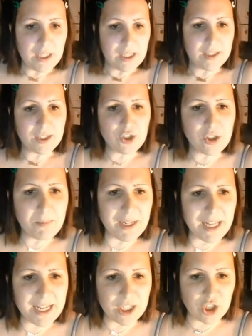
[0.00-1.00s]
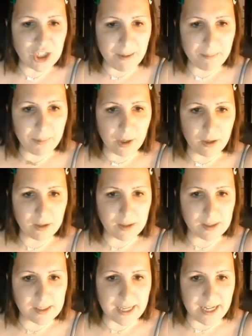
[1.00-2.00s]
there should be like a chat
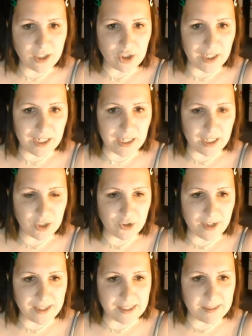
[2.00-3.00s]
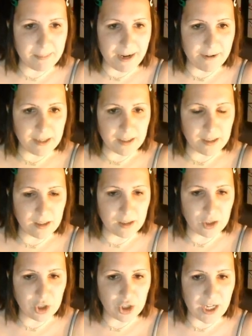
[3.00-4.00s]
box, actually, like a transparent
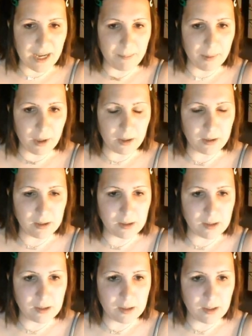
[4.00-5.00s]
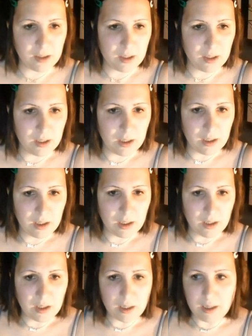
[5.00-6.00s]
chat box.
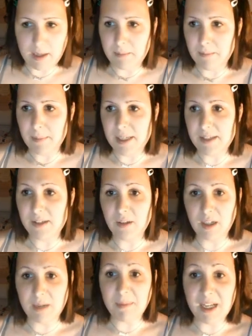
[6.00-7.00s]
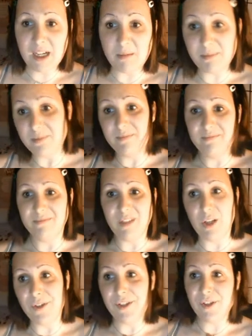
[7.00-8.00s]
Um, but it's not coming up
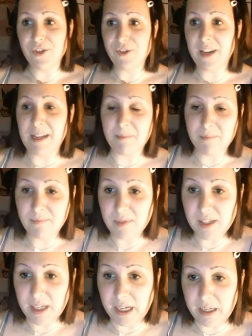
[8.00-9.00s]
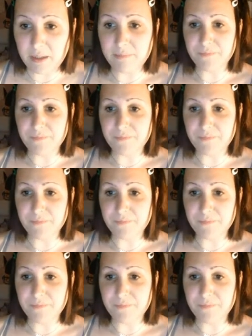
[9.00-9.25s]
on the stream, so